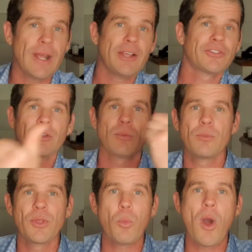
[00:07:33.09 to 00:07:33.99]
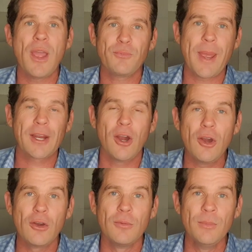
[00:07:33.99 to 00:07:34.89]
as the wife back
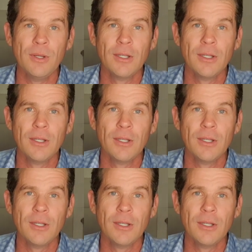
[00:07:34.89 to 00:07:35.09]
home.